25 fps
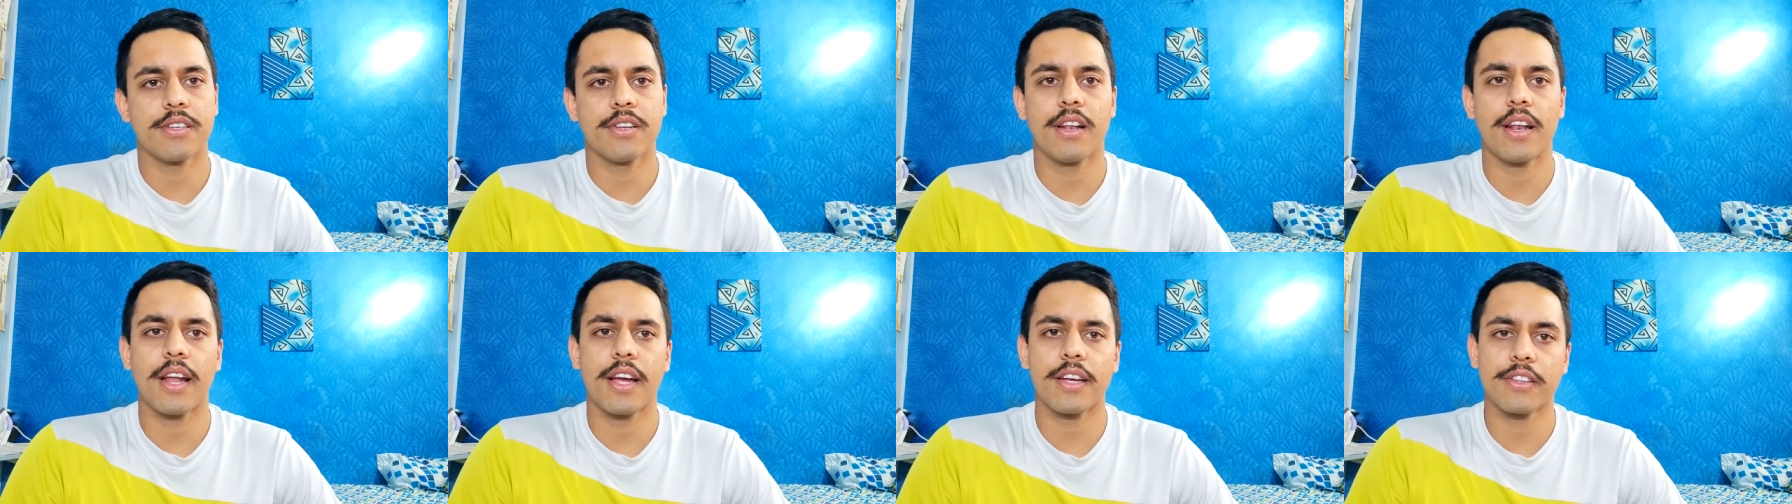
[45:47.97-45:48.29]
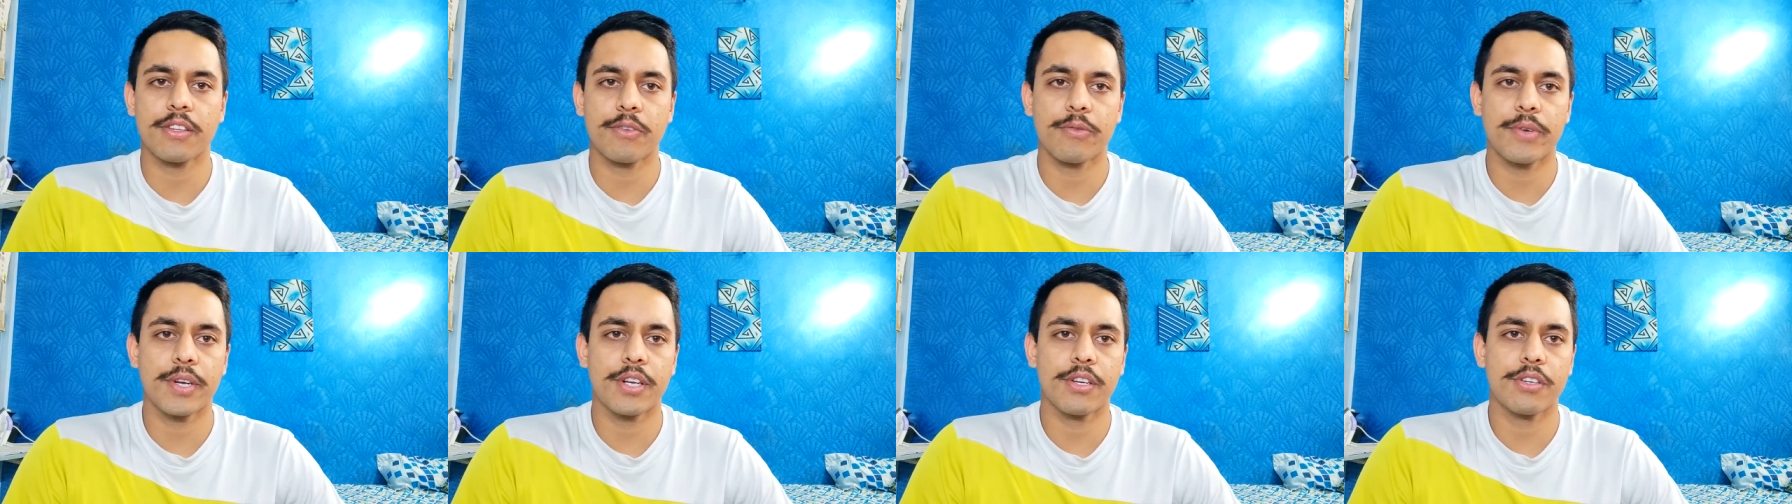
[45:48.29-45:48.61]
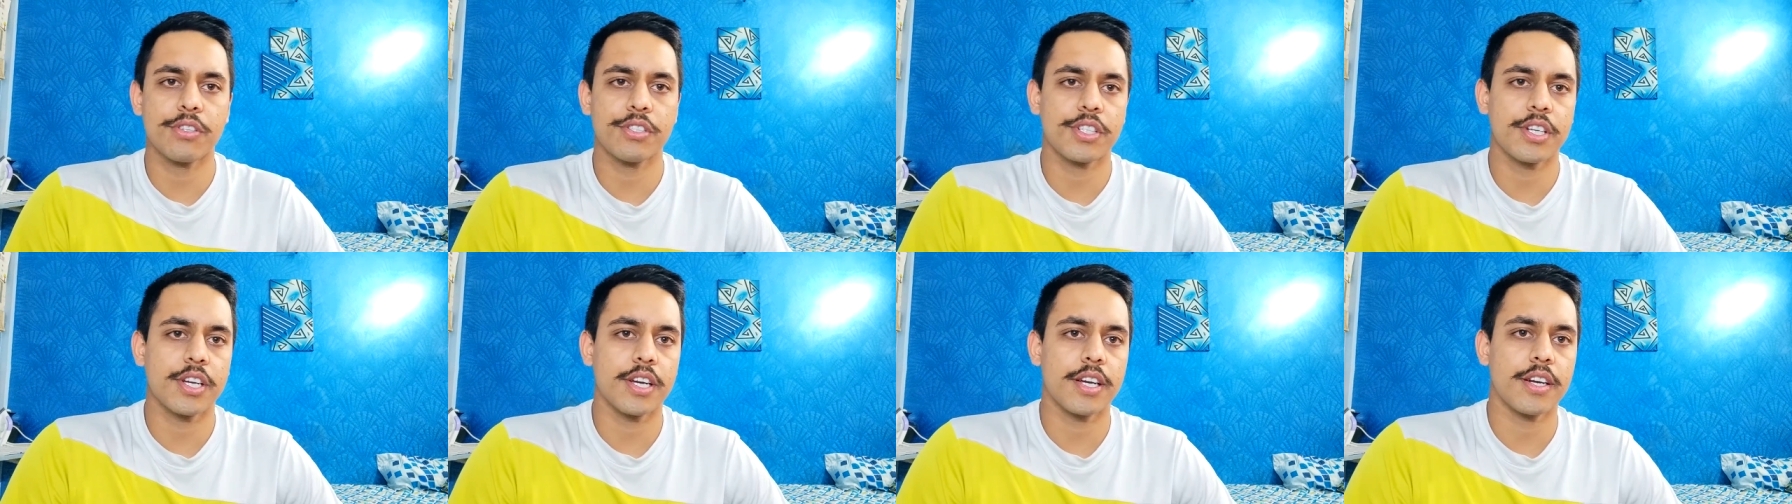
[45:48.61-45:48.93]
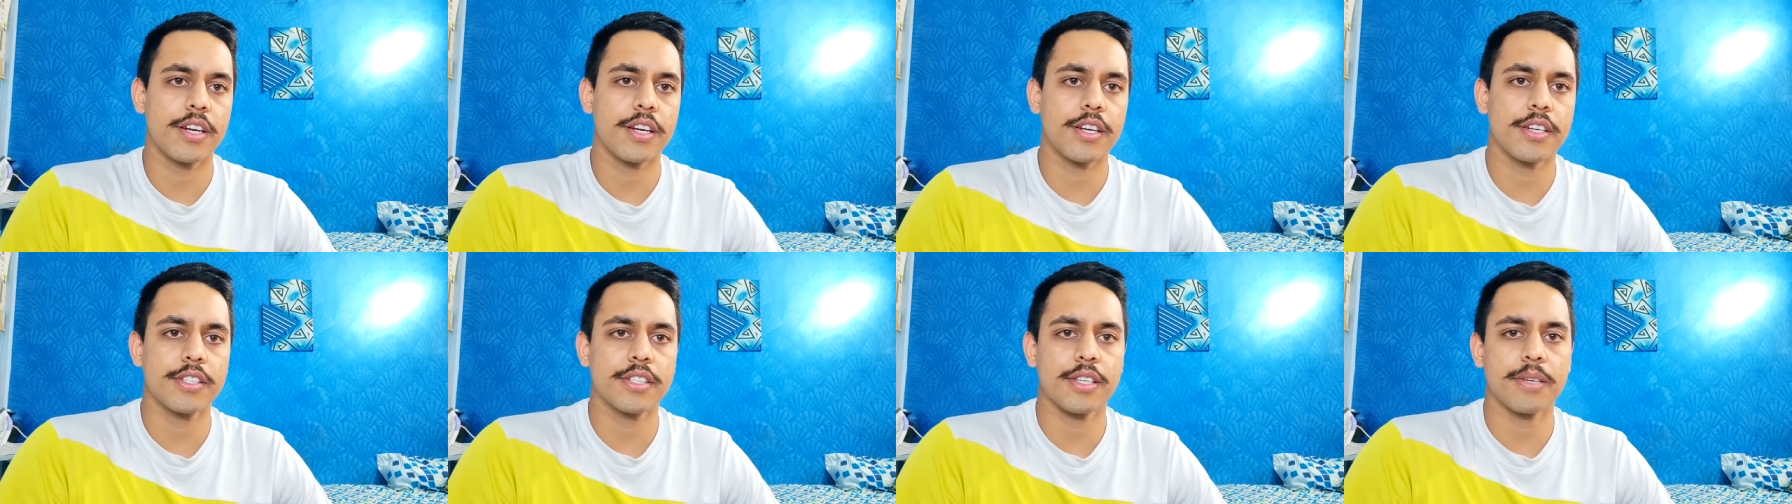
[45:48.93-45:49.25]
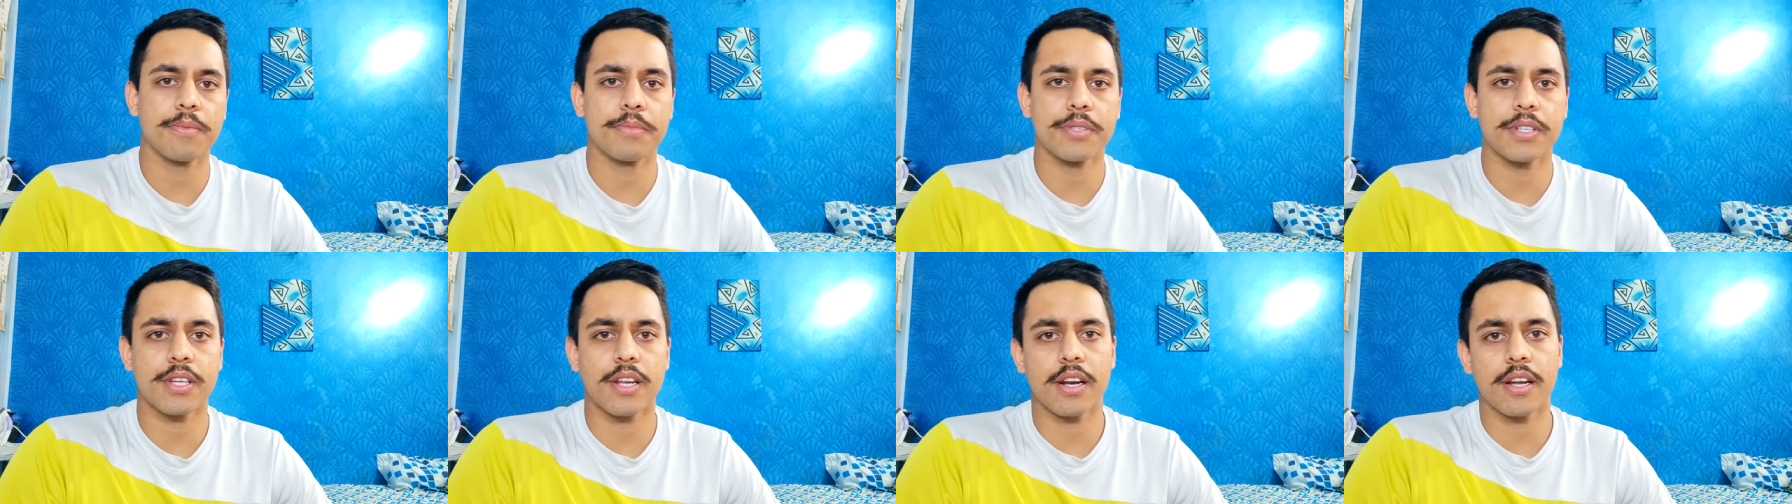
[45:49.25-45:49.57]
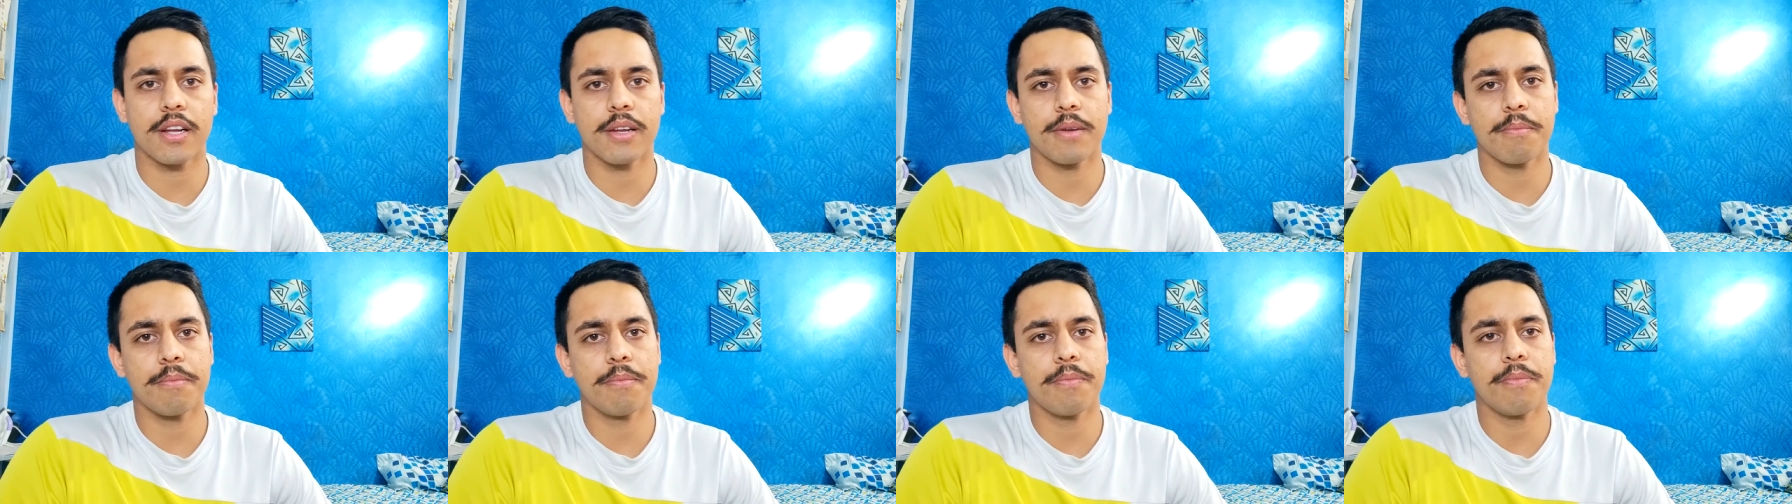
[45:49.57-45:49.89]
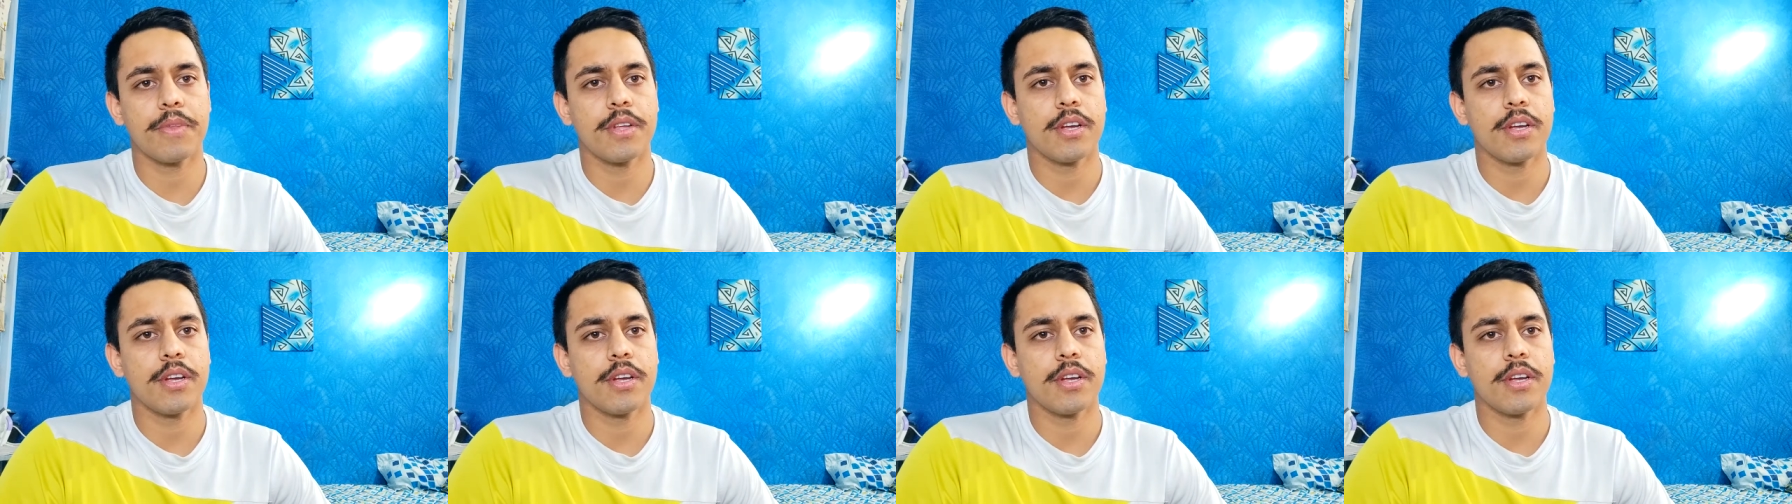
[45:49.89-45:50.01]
like the video, share it, subscribe.